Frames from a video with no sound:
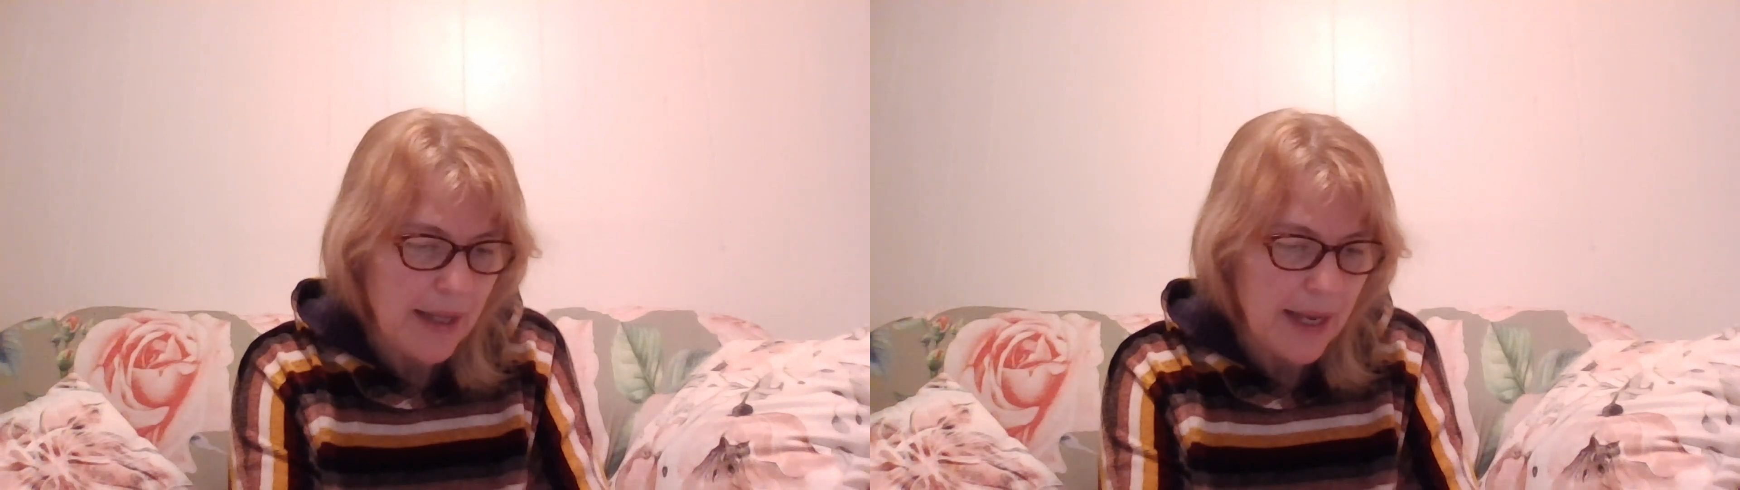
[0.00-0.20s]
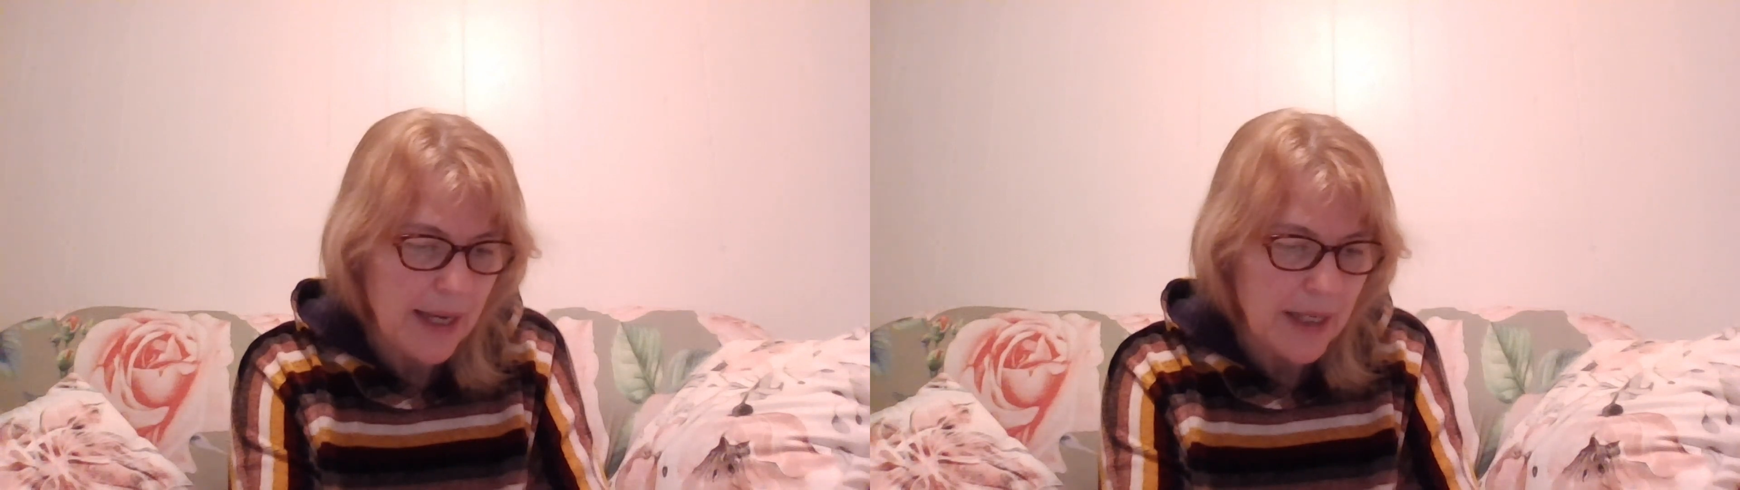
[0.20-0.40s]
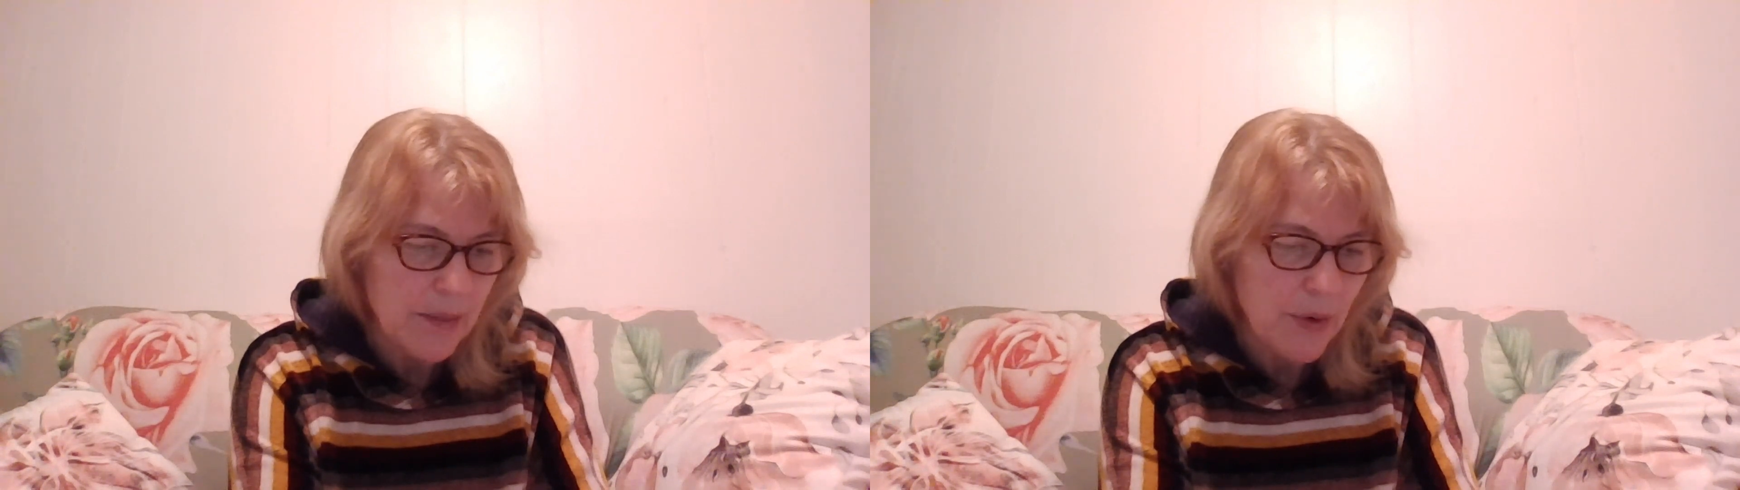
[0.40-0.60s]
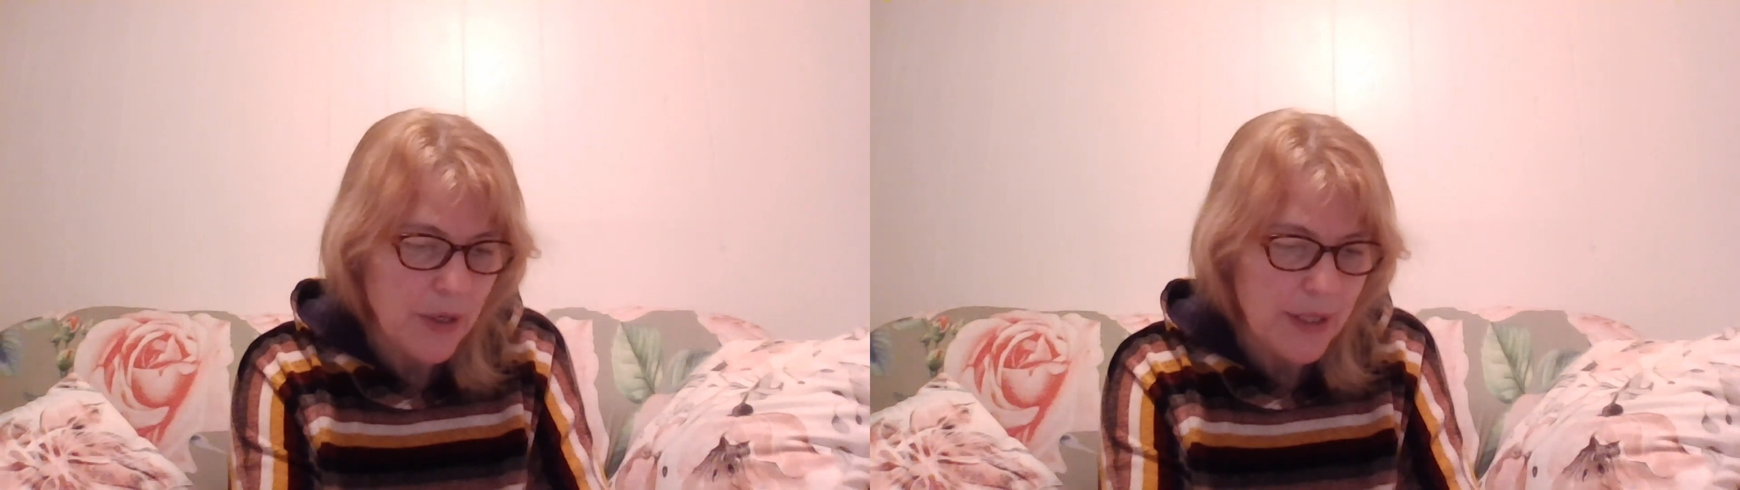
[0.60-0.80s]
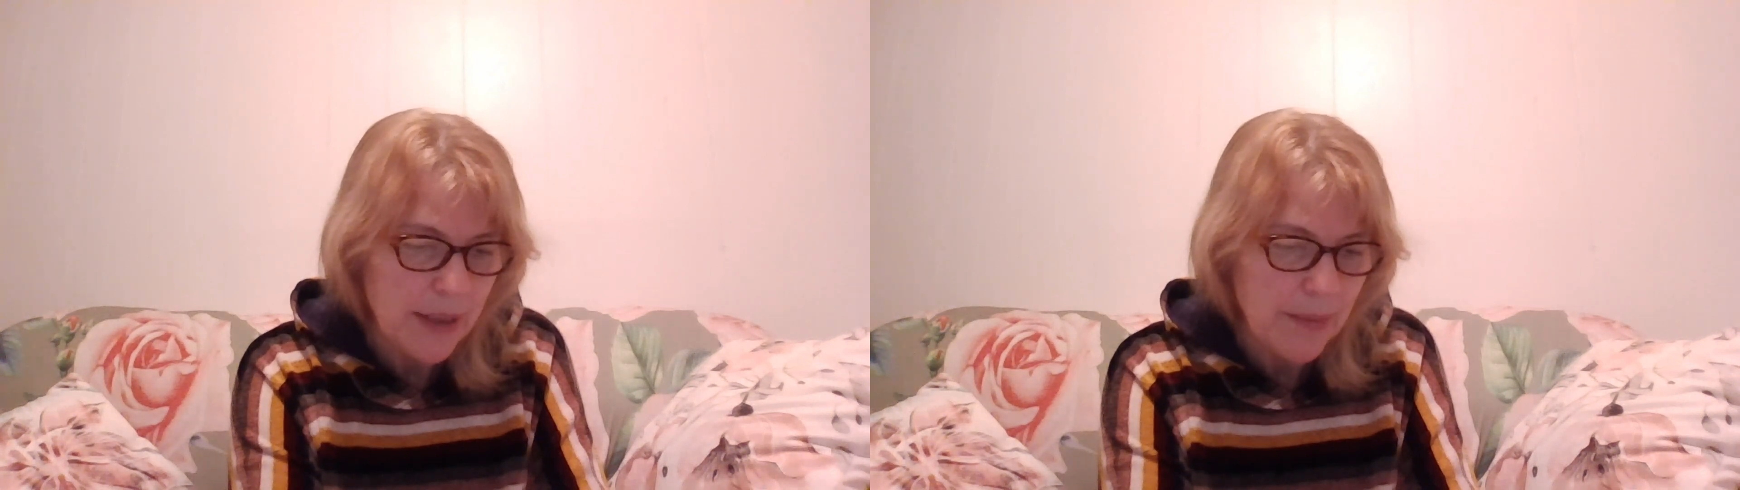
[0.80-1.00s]
that is, more
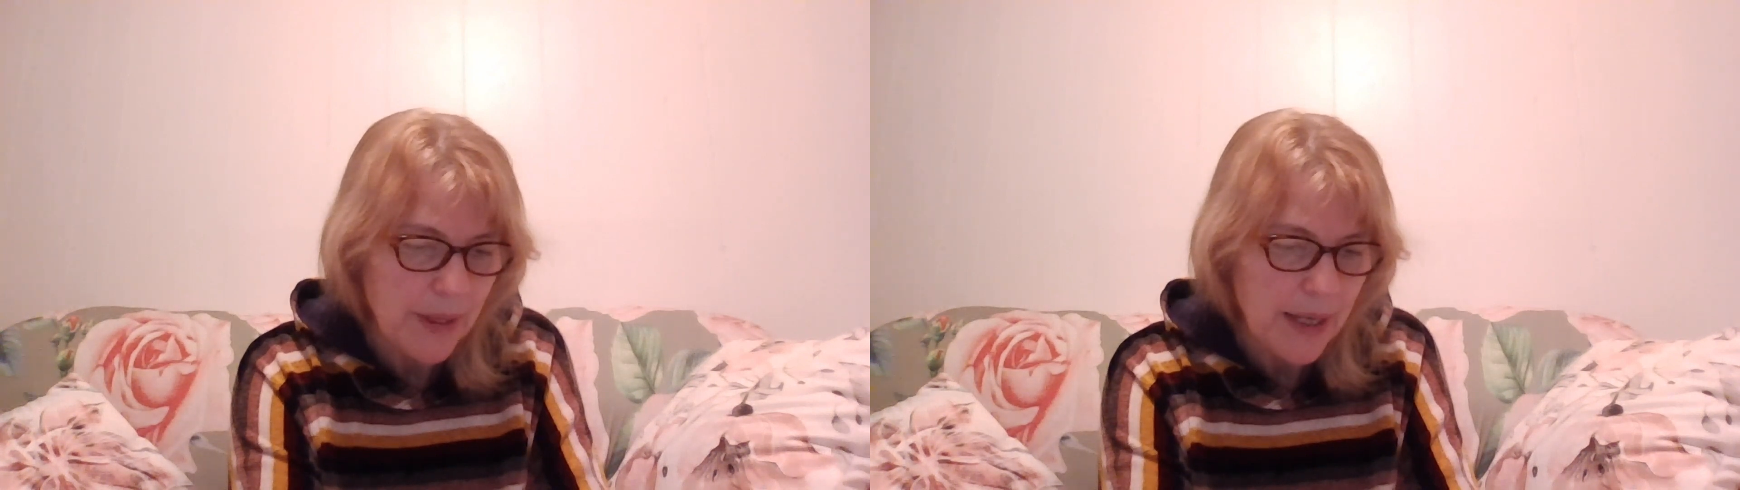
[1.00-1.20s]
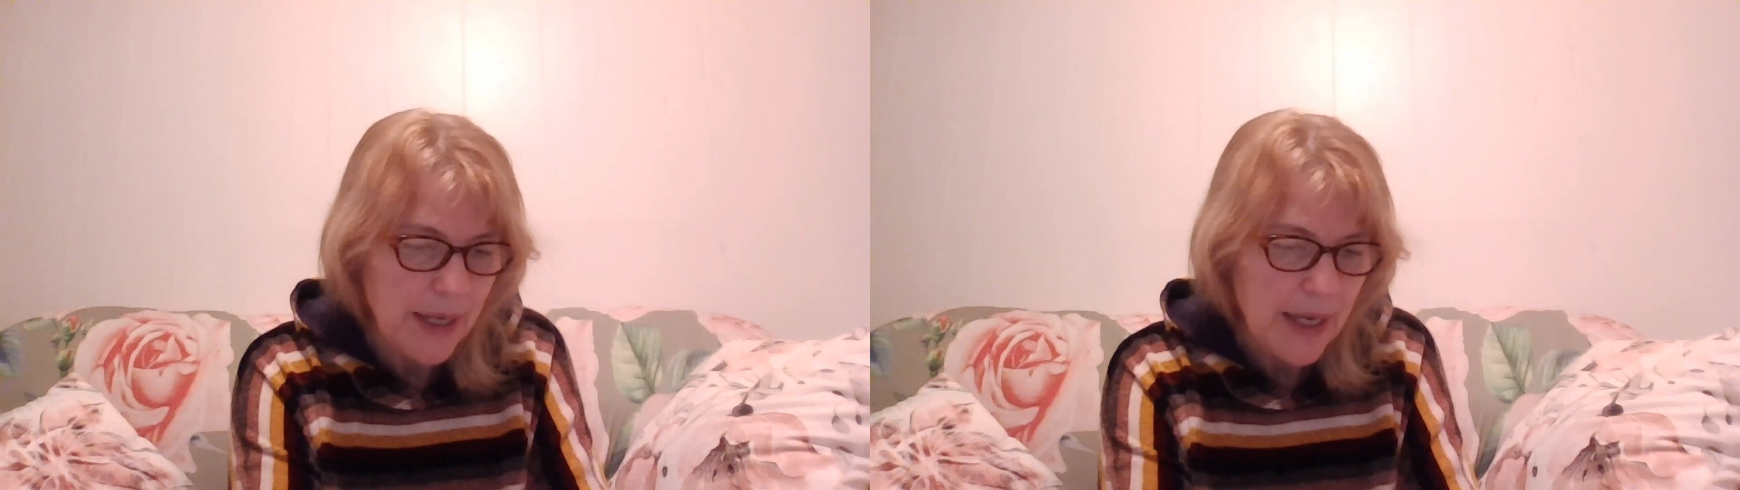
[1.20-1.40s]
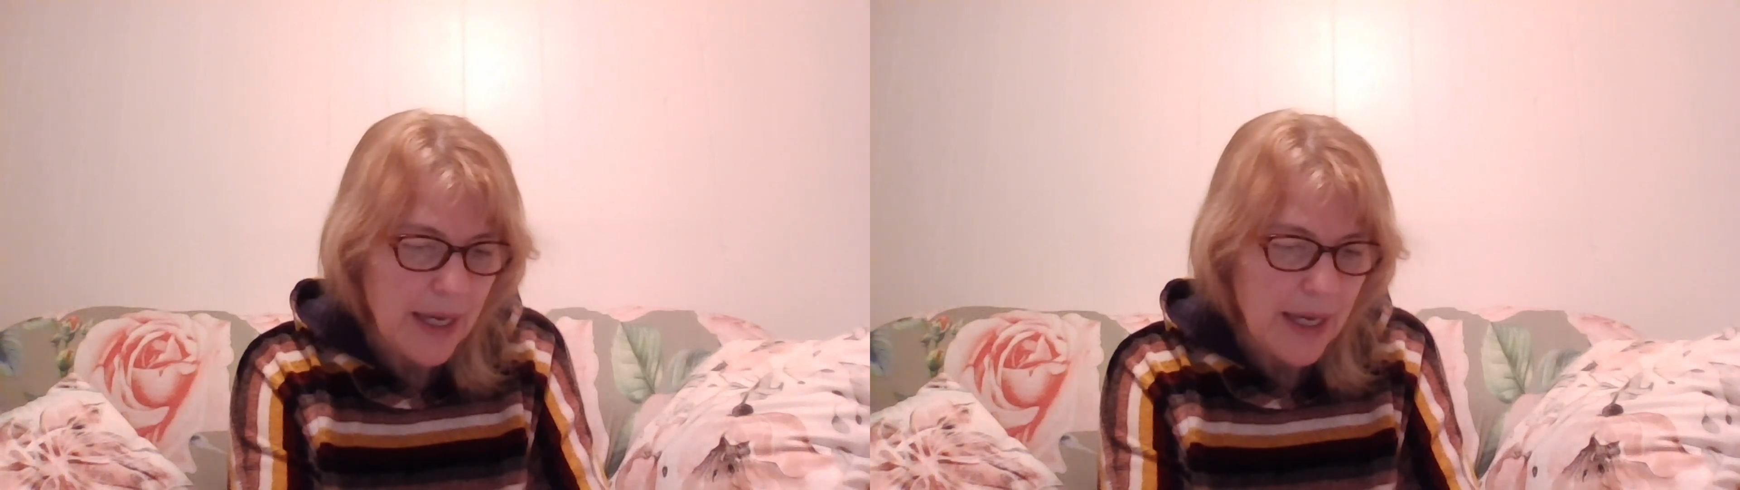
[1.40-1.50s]
simply,